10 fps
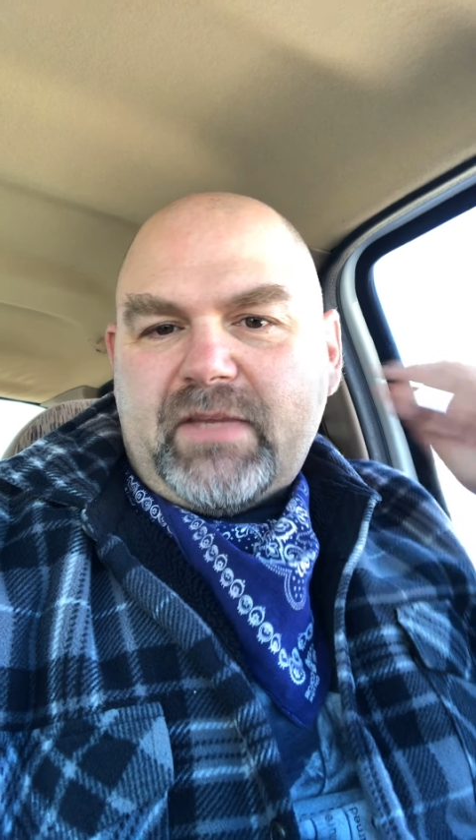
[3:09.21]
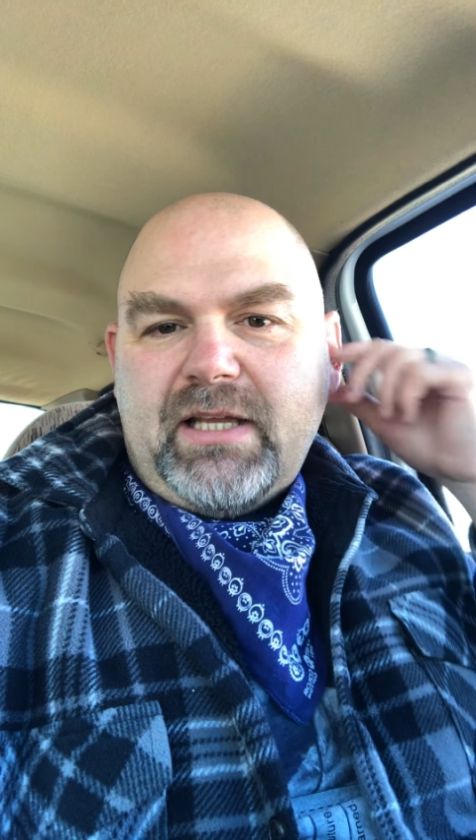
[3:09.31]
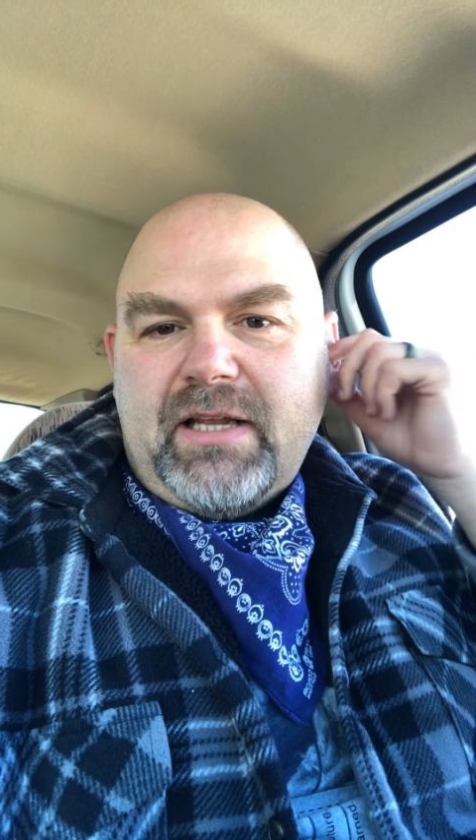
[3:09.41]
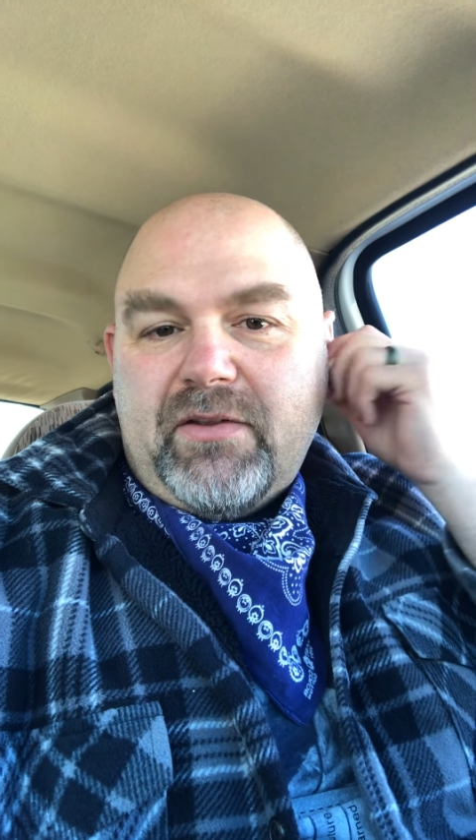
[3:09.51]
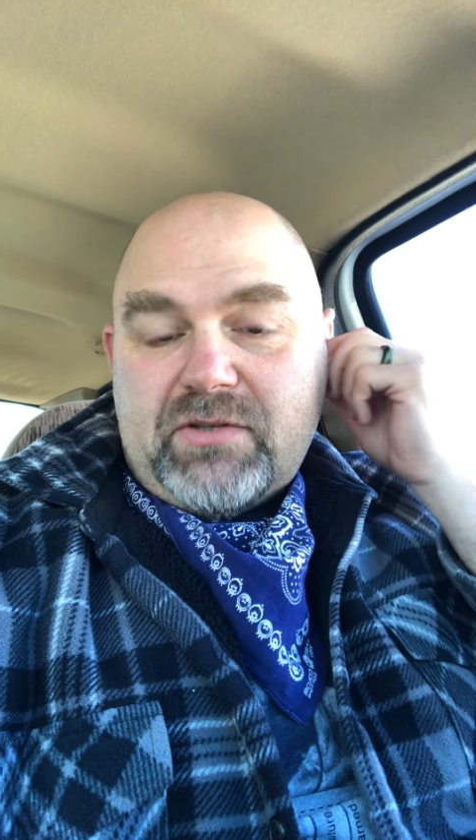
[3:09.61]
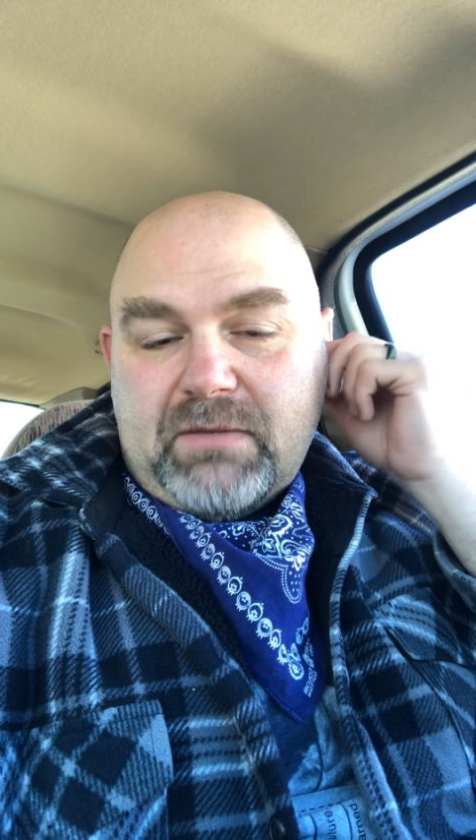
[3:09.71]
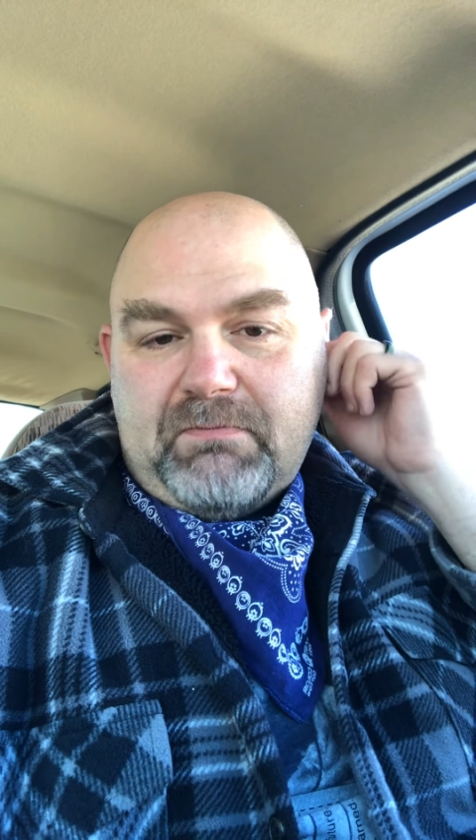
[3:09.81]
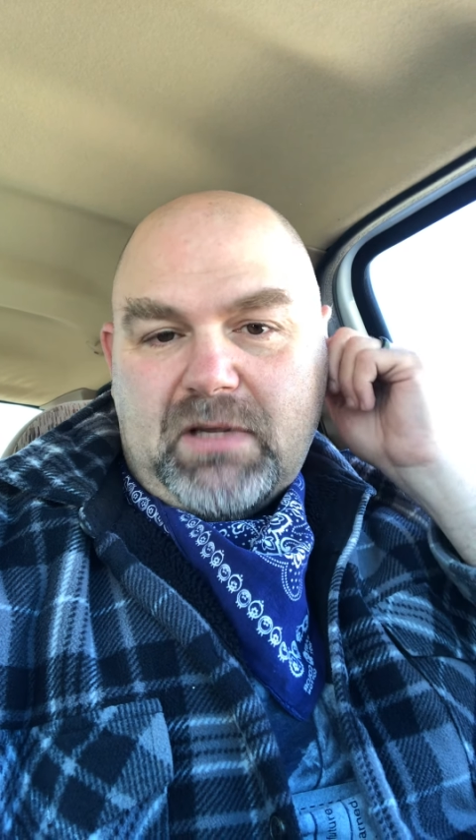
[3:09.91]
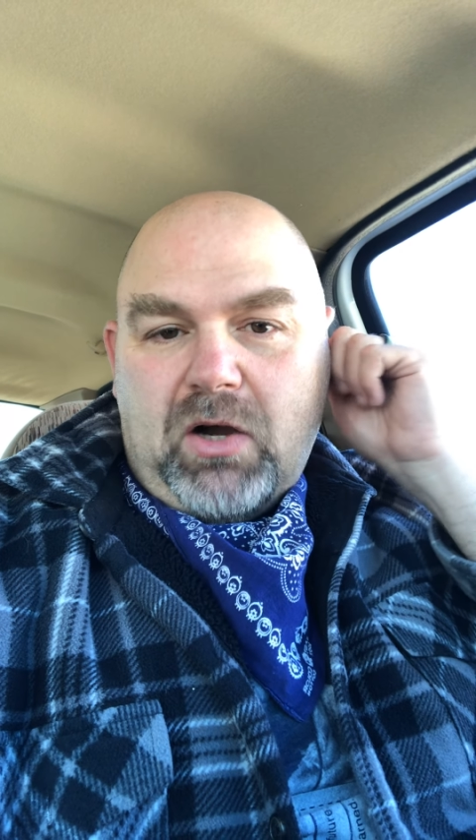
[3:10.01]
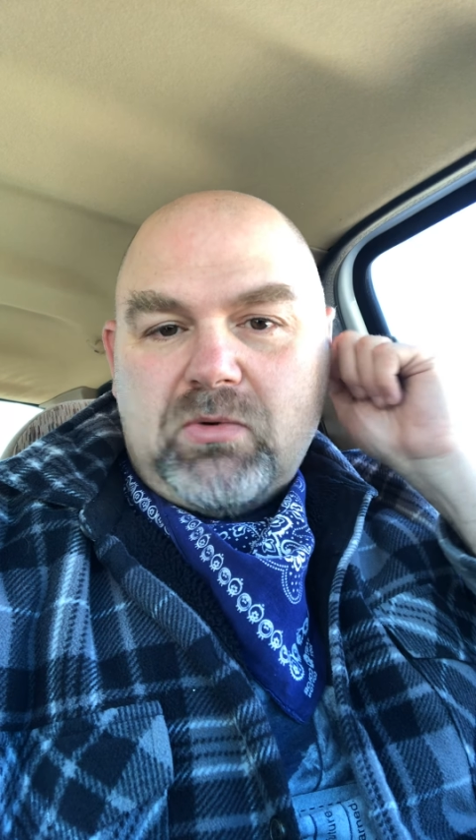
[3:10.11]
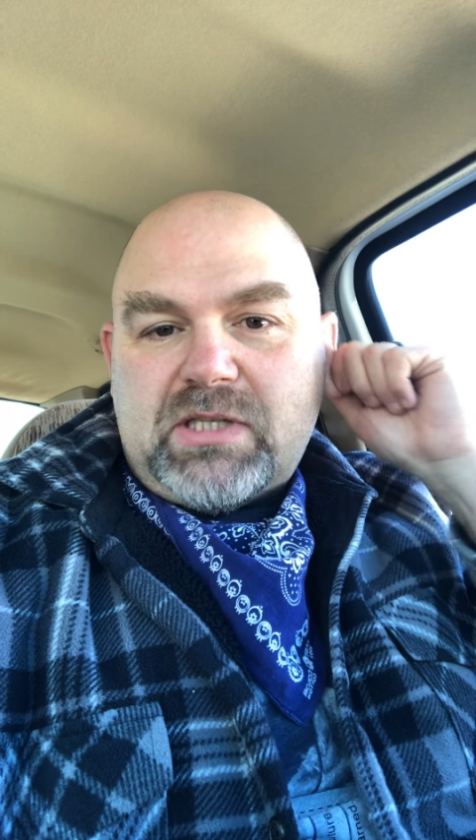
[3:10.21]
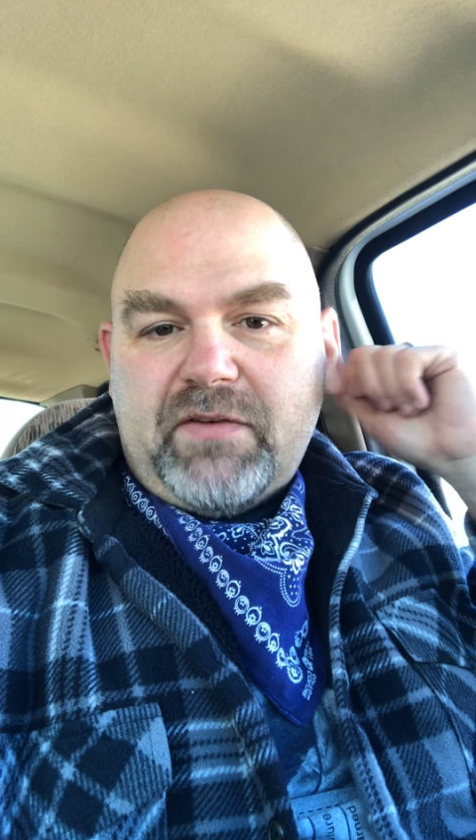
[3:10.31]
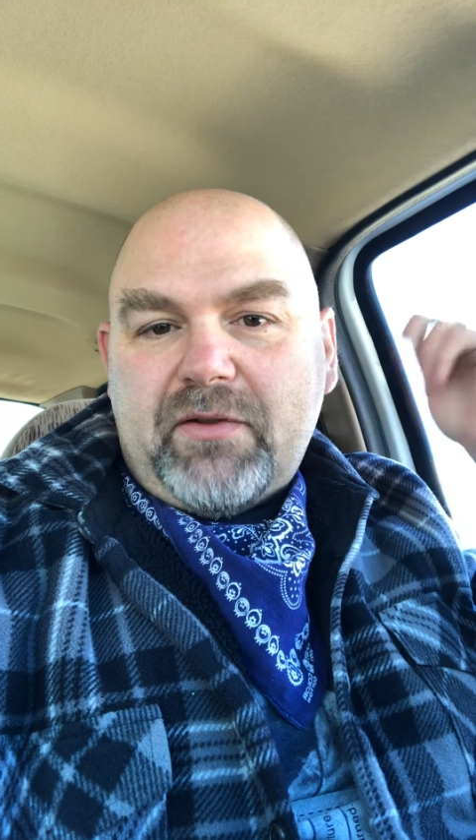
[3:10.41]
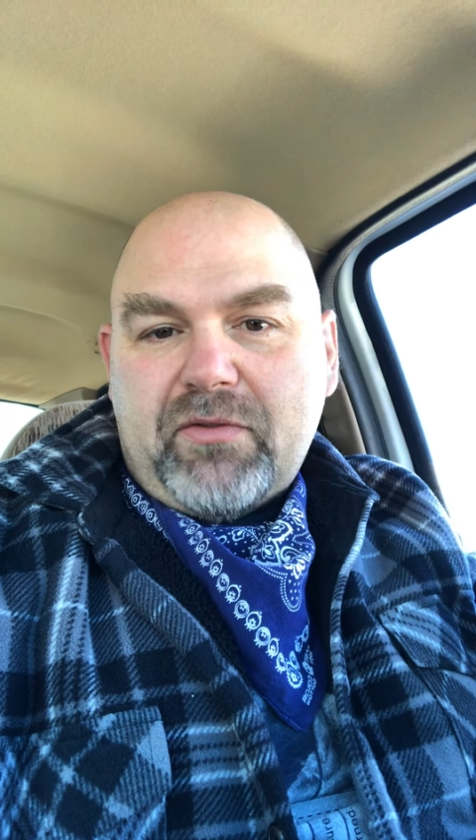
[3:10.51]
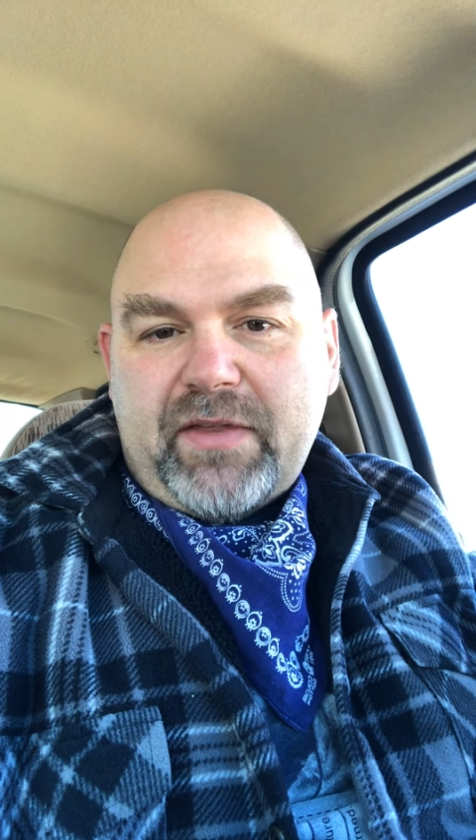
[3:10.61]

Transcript: There's a host of other